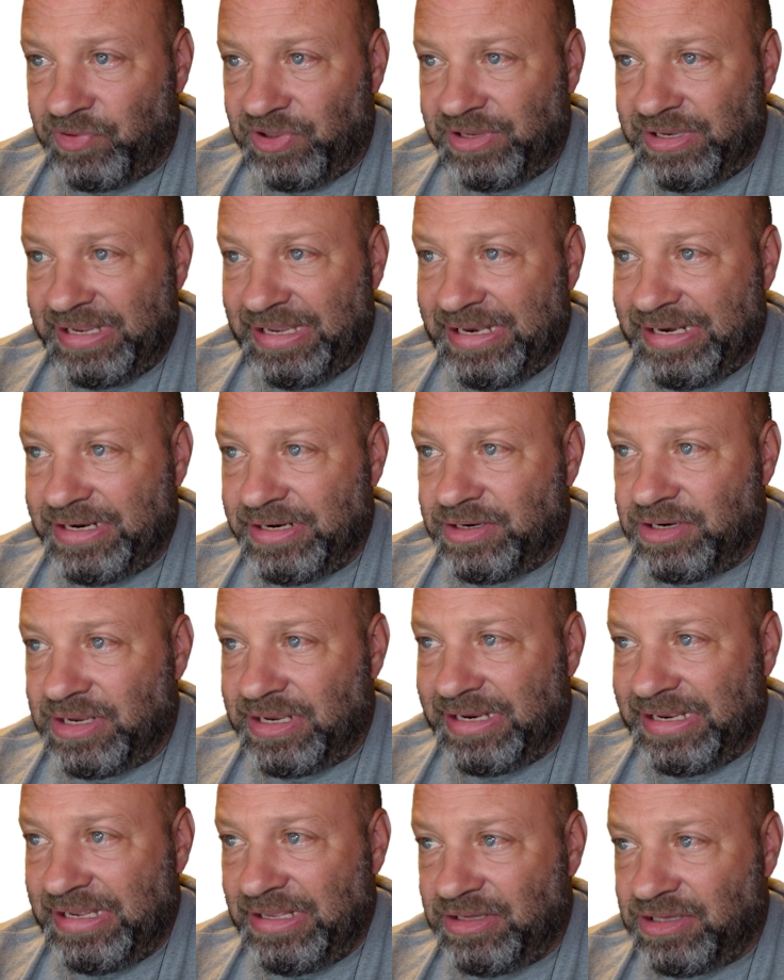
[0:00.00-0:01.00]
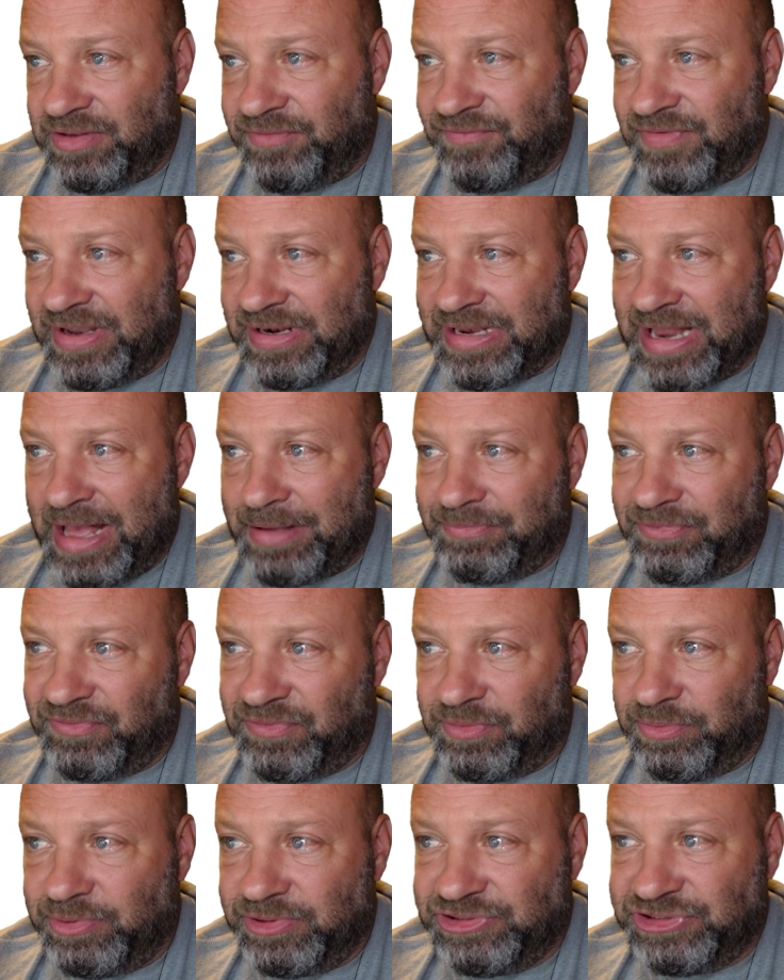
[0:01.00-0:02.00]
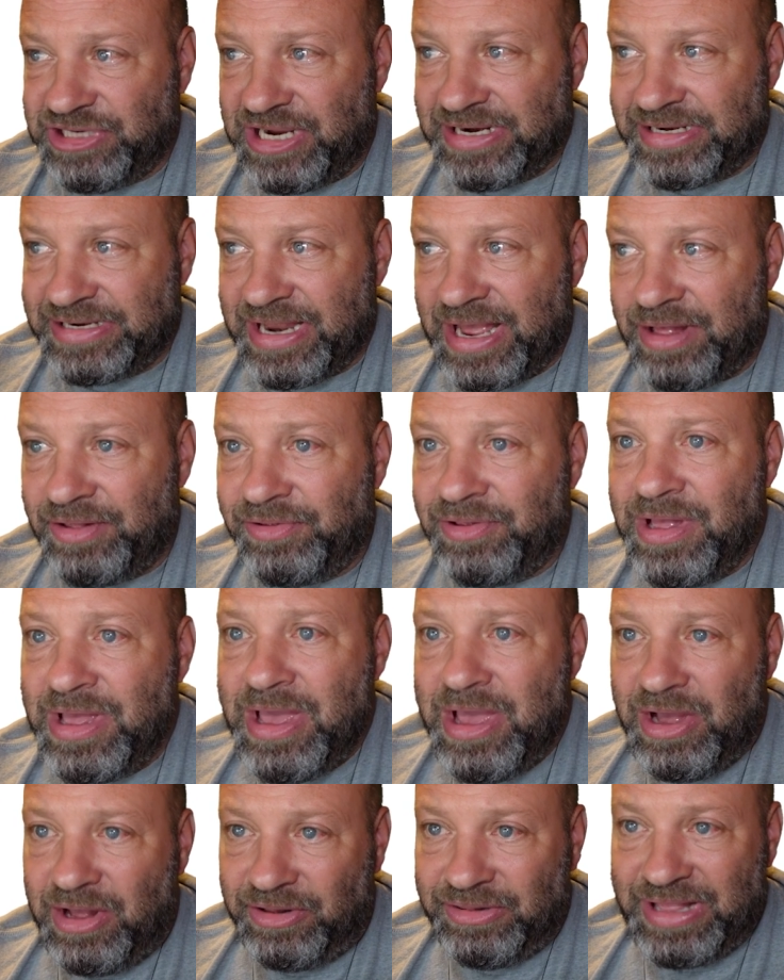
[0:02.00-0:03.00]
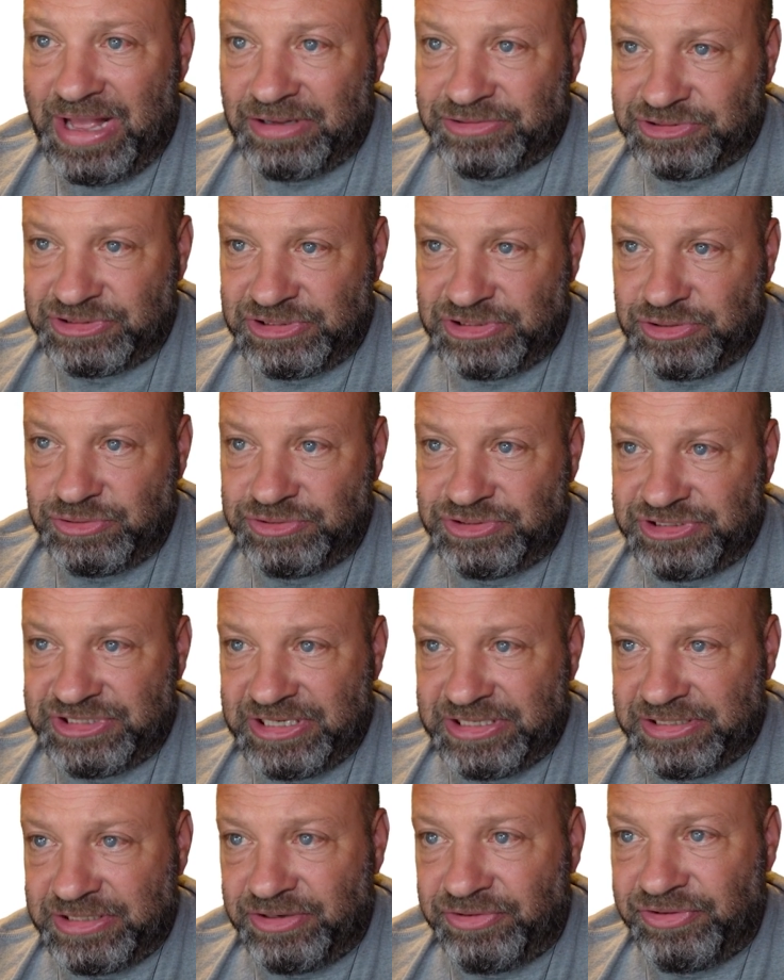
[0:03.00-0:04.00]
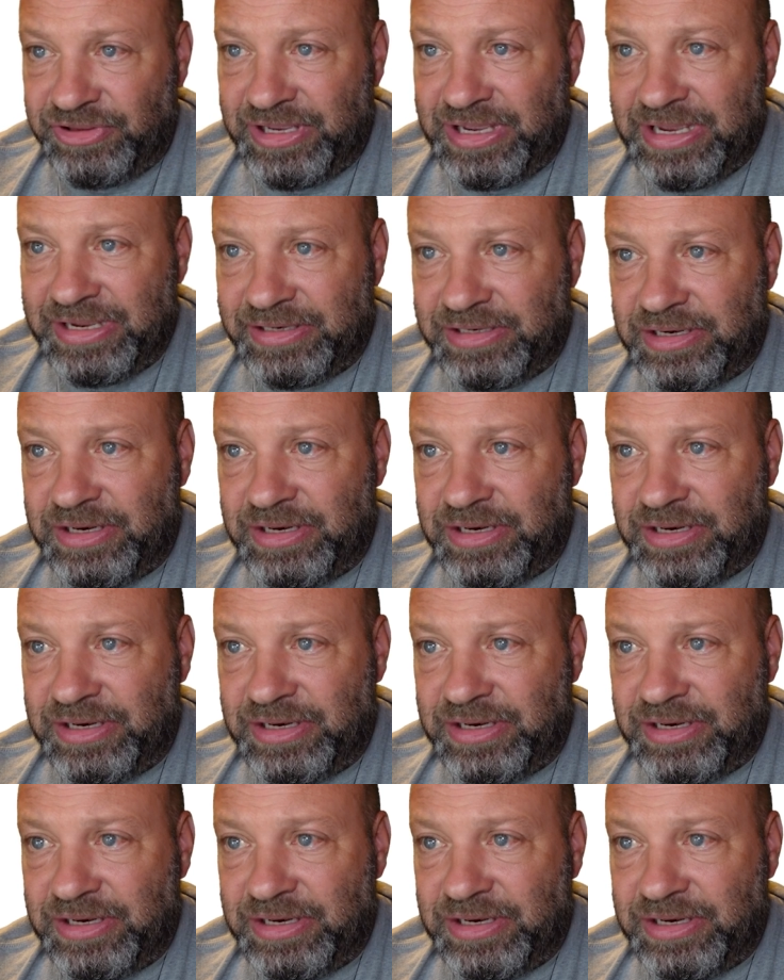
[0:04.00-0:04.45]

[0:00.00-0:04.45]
A heated adhesive on top of a projectile allows it to stick to the